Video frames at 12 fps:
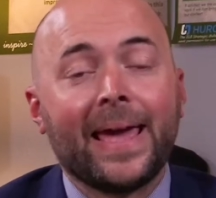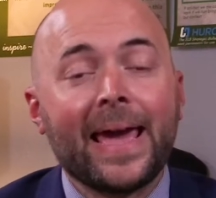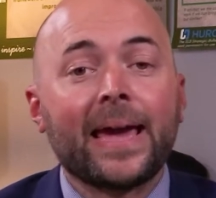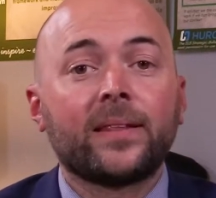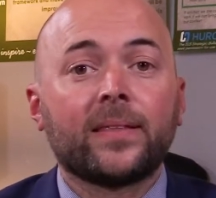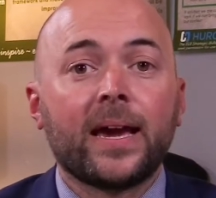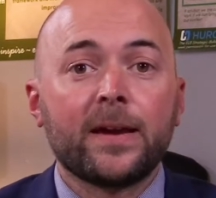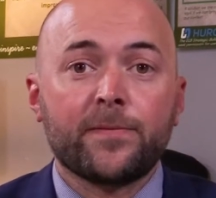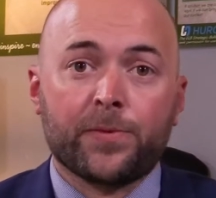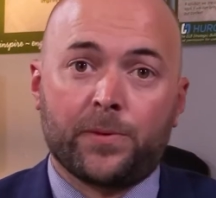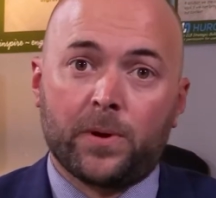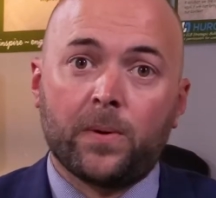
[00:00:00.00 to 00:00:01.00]
and
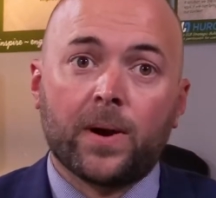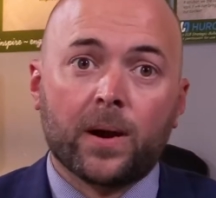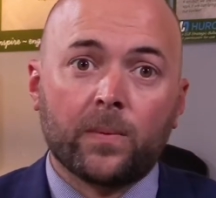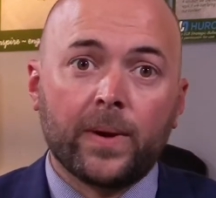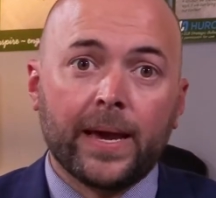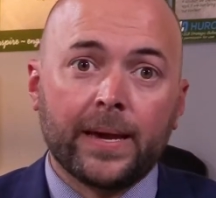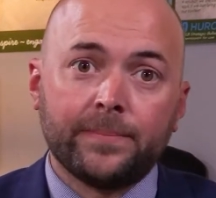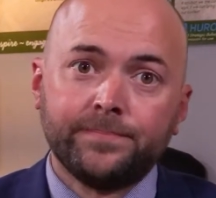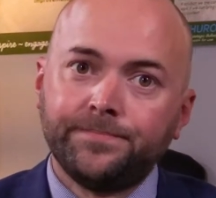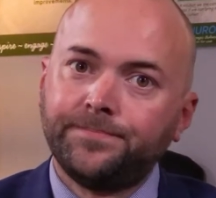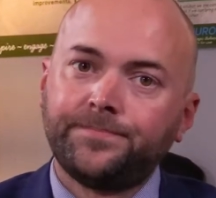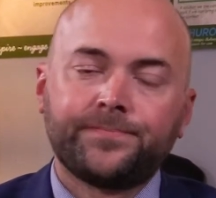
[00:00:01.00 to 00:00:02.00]
life throw our way.
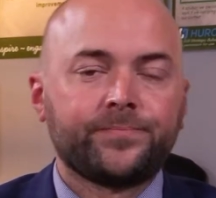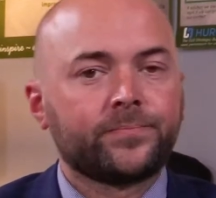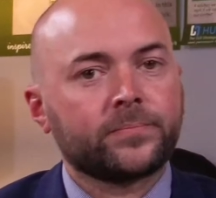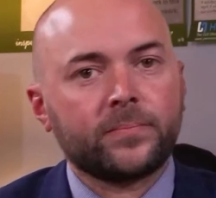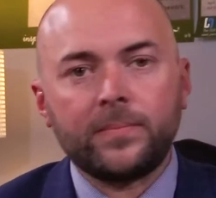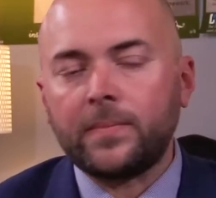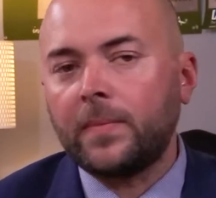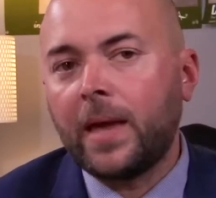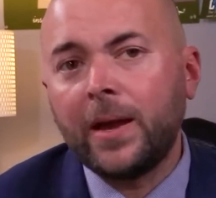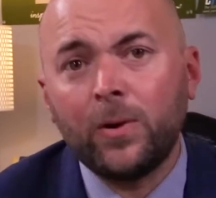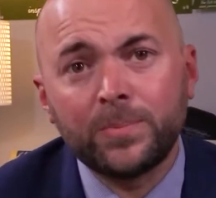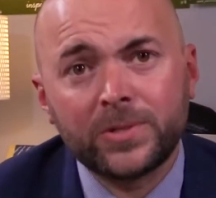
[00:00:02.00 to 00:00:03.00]

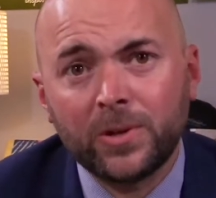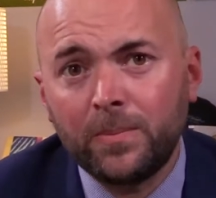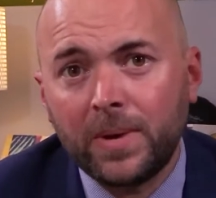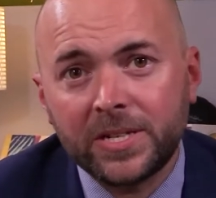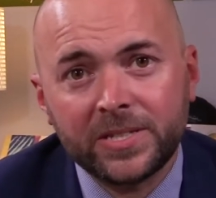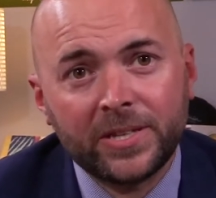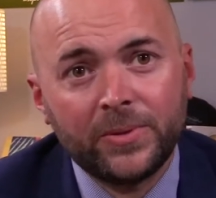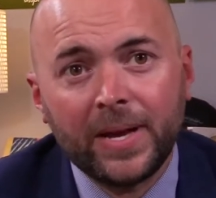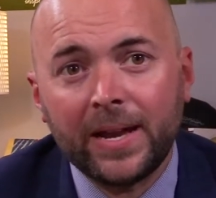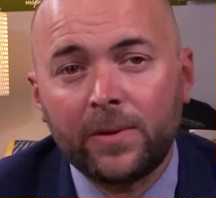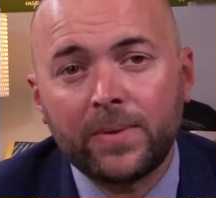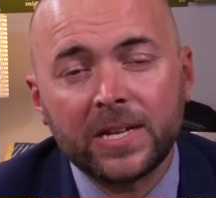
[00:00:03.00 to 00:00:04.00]
I hope so much that you
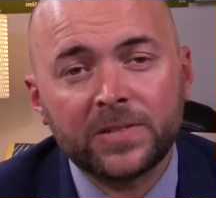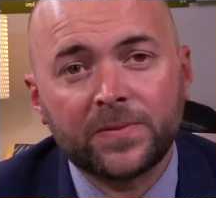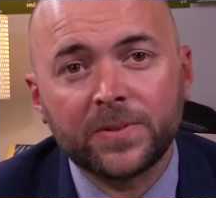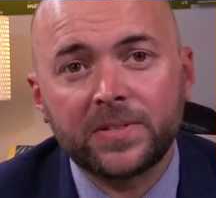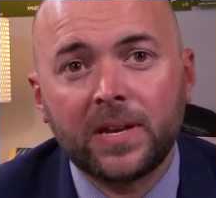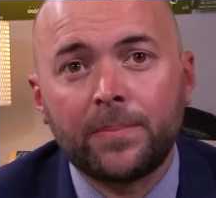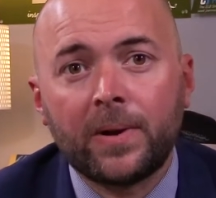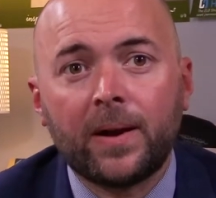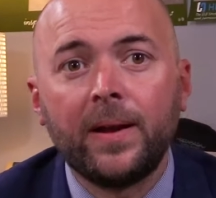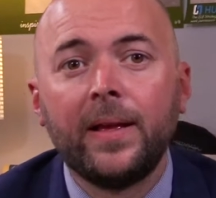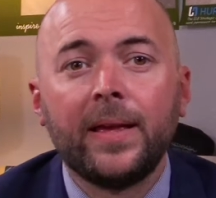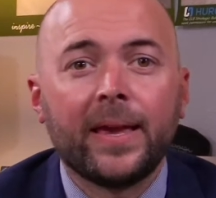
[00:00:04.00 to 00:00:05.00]
had a restful
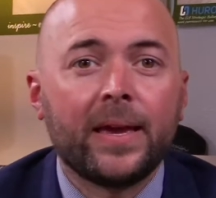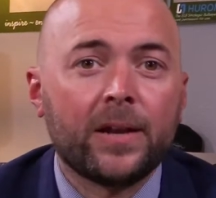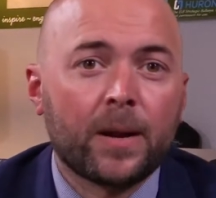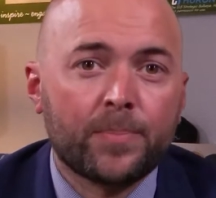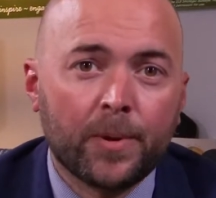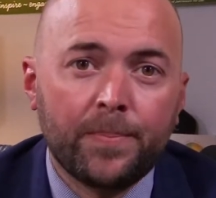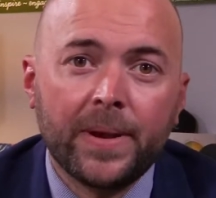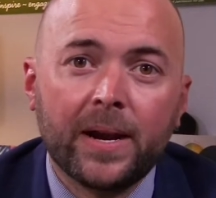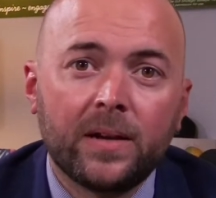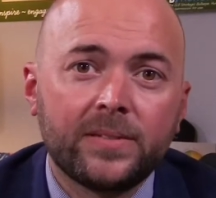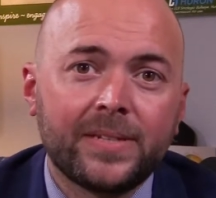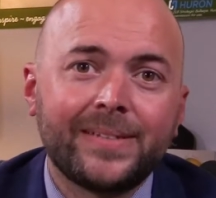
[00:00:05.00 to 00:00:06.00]
summer and are
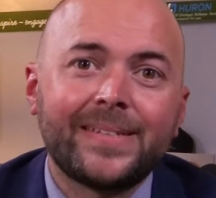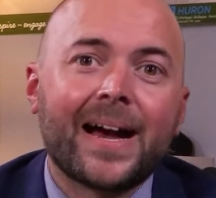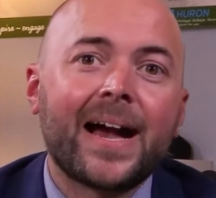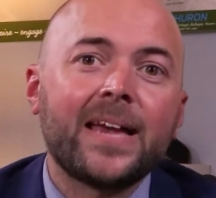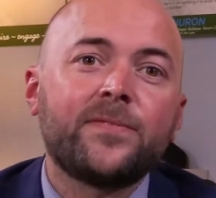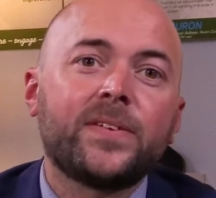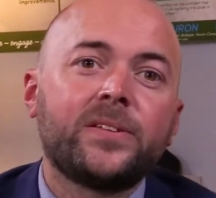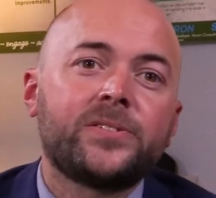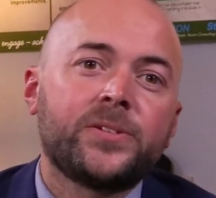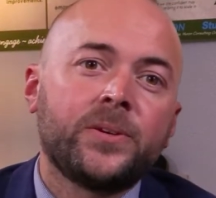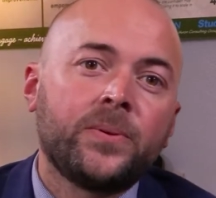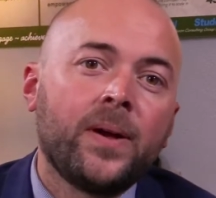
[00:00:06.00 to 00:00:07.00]
prepared to dive
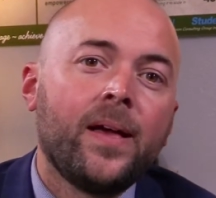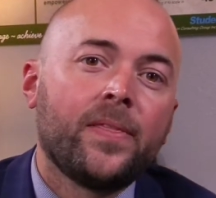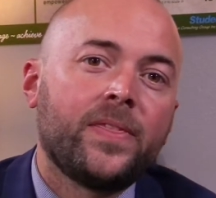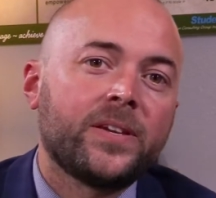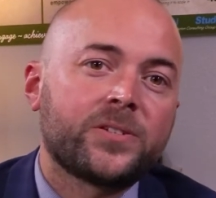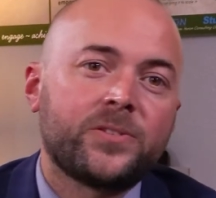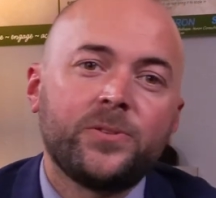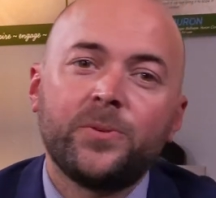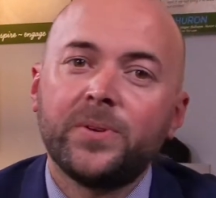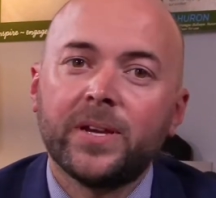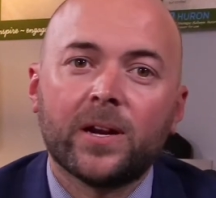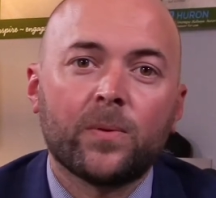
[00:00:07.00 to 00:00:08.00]
into this new
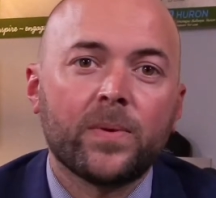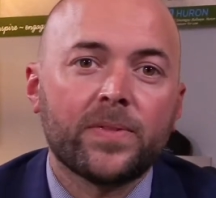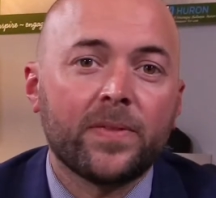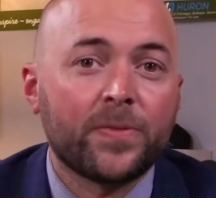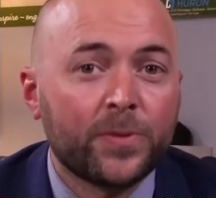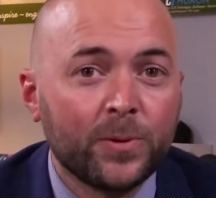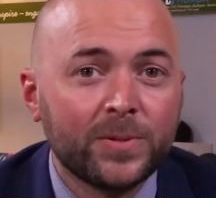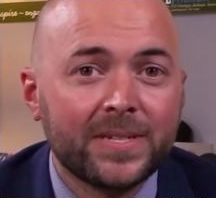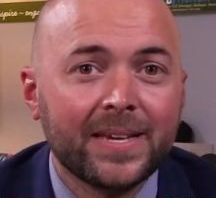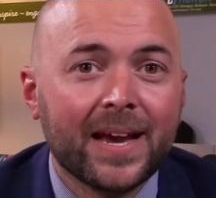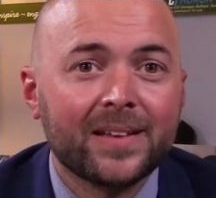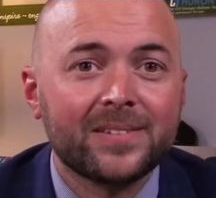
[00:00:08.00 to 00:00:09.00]
year with
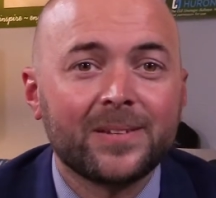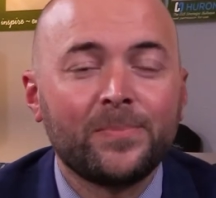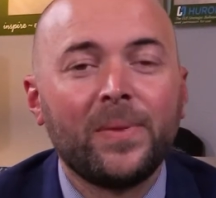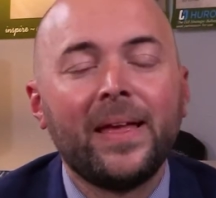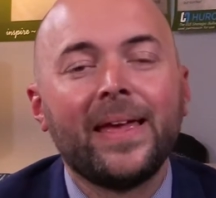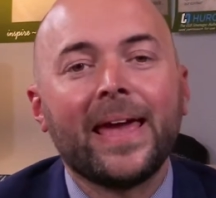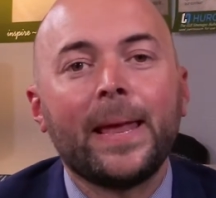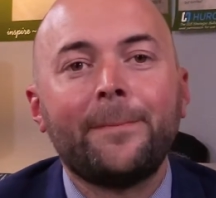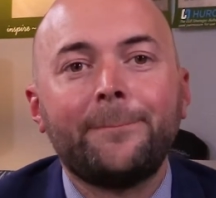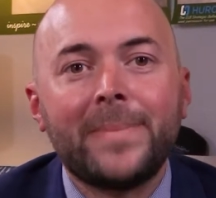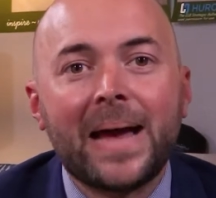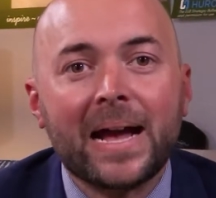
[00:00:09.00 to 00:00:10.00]
enthusiasm
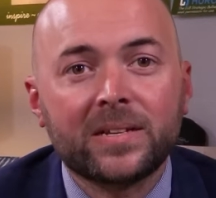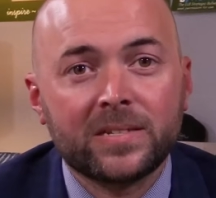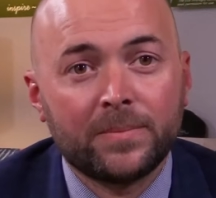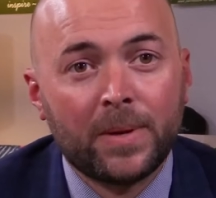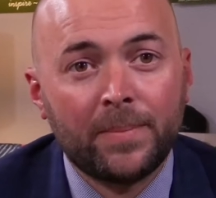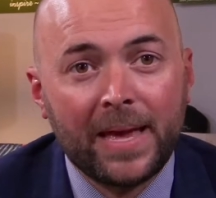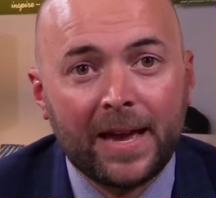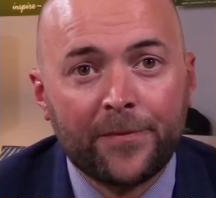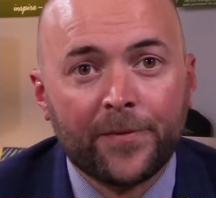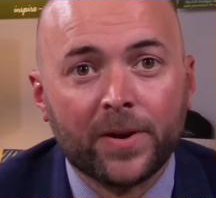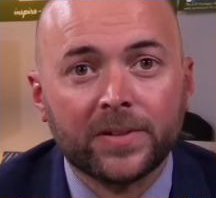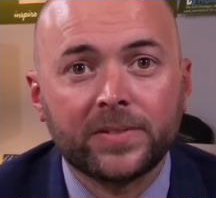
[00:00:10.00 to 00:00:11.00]
and maximum
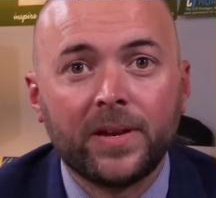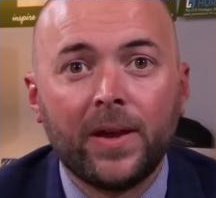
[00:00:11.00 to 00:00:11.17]
effort.